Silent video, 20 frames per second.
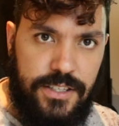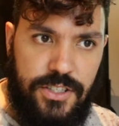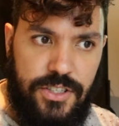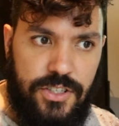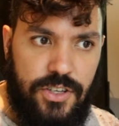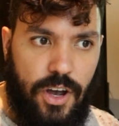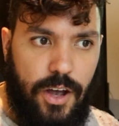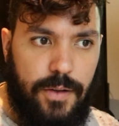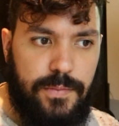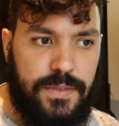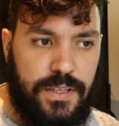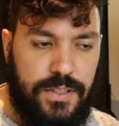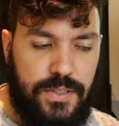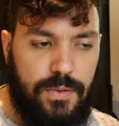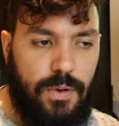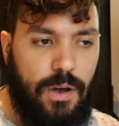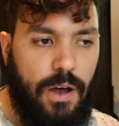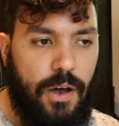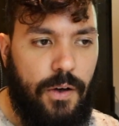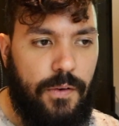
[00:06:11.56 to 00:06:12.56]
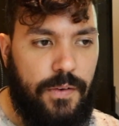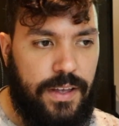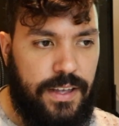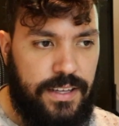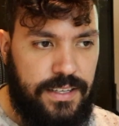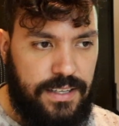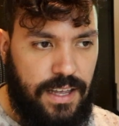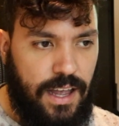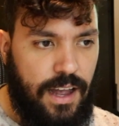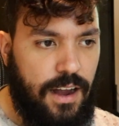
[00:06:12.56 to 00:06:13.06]
jobs as well
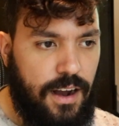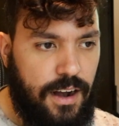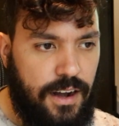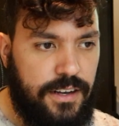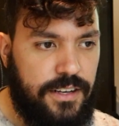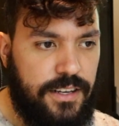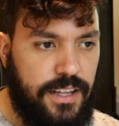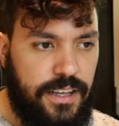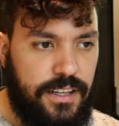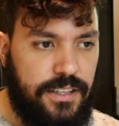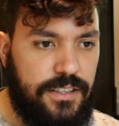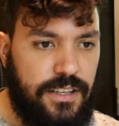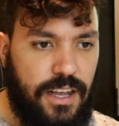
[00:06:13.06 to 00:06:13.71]
are the